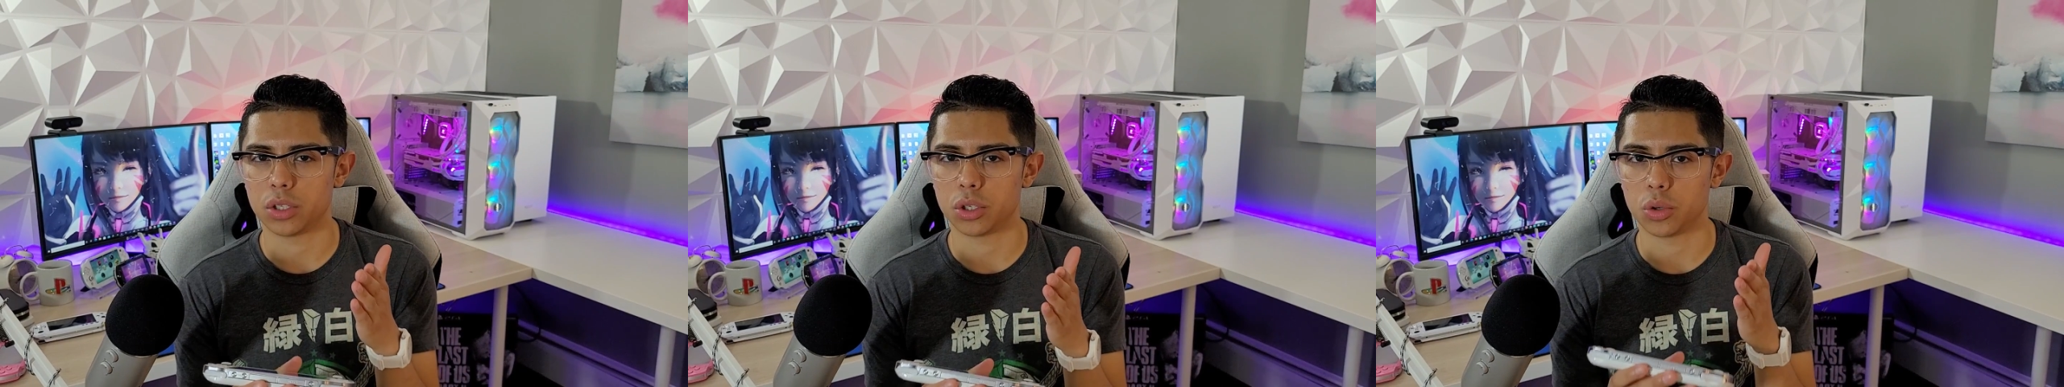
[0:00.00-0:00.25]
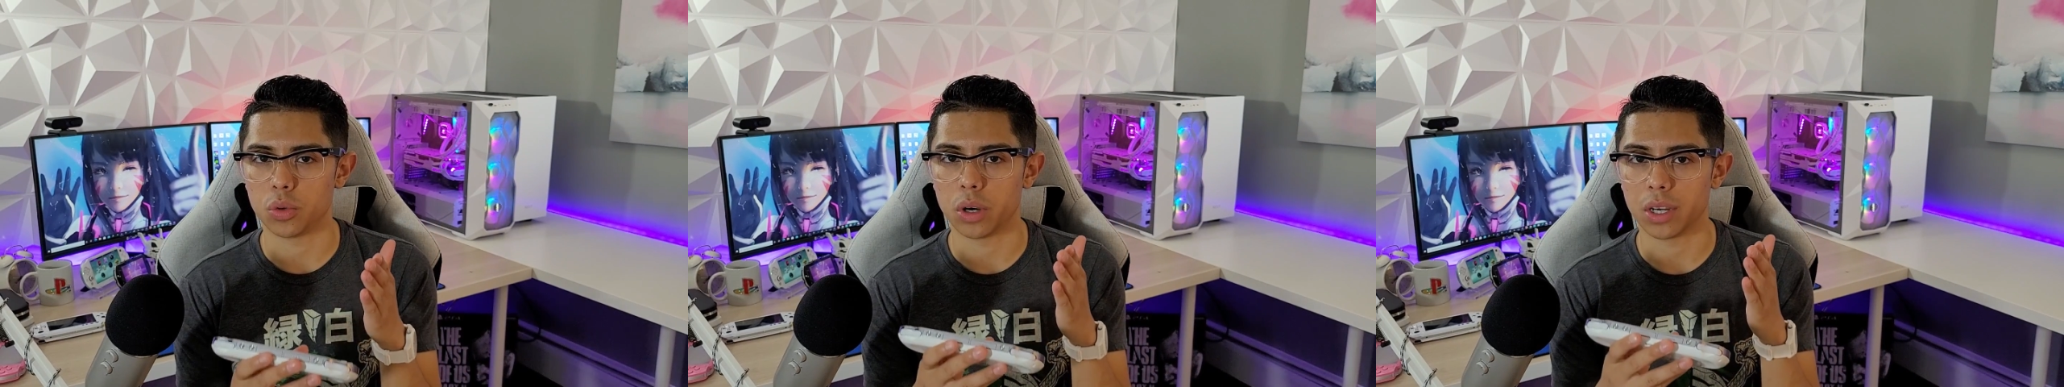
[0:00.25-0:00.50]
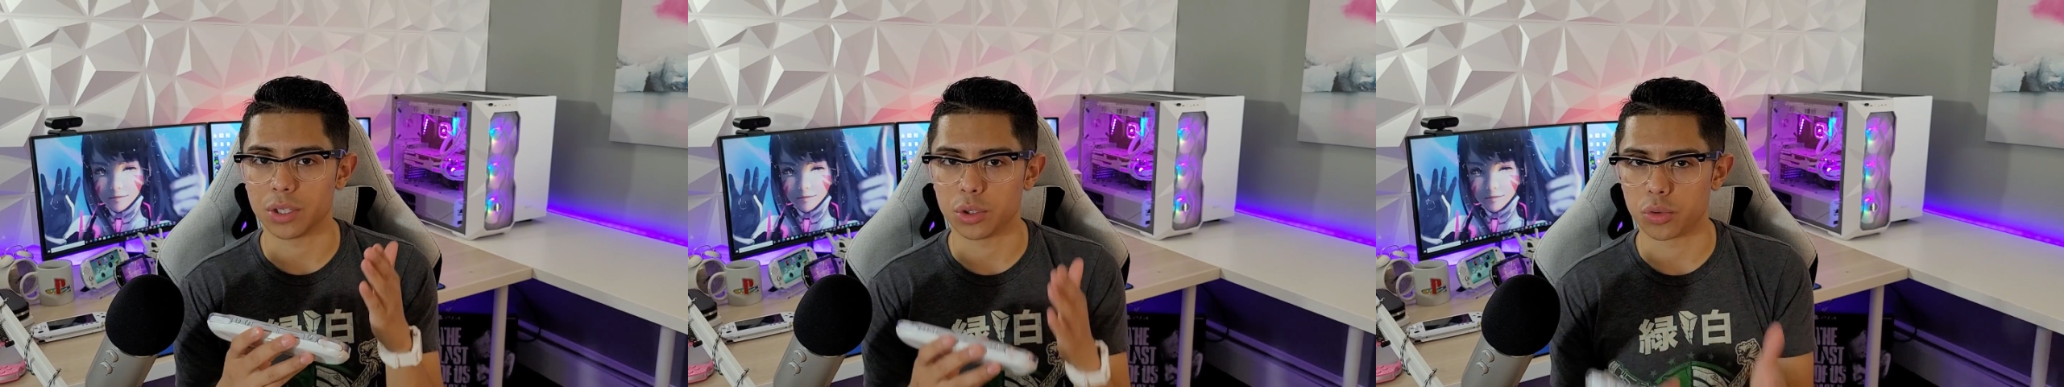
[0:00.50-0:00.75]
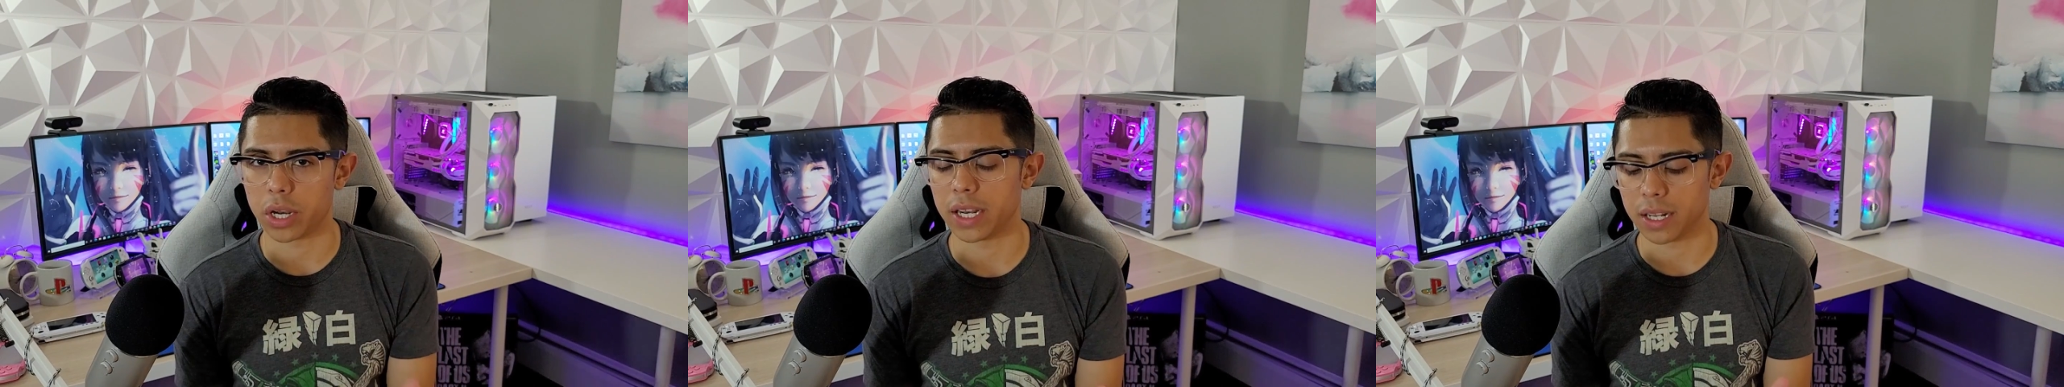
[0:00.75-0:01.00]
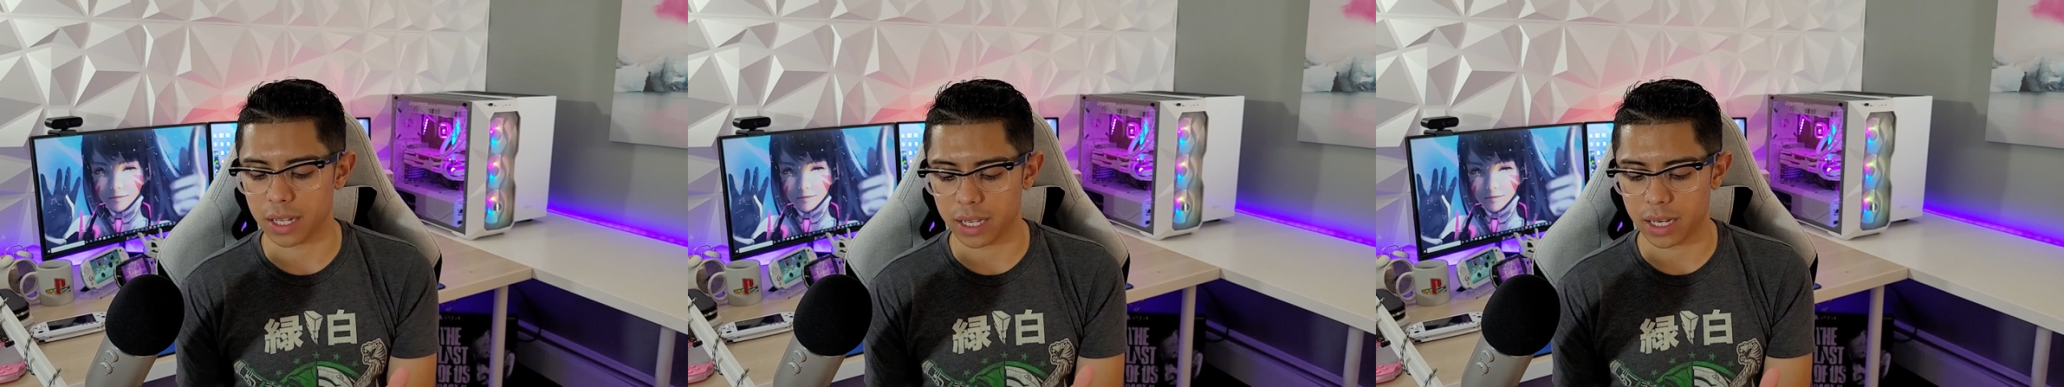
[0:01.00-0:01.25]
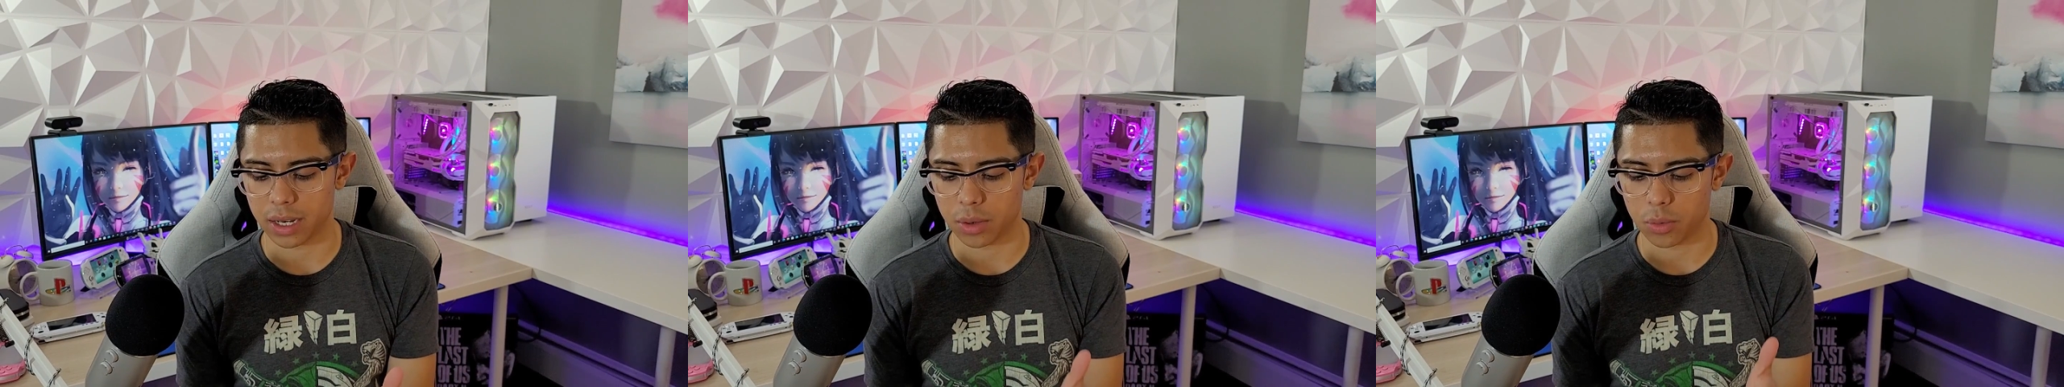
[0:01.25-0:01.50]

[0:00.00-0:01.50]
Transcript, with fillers: to Adrenaline.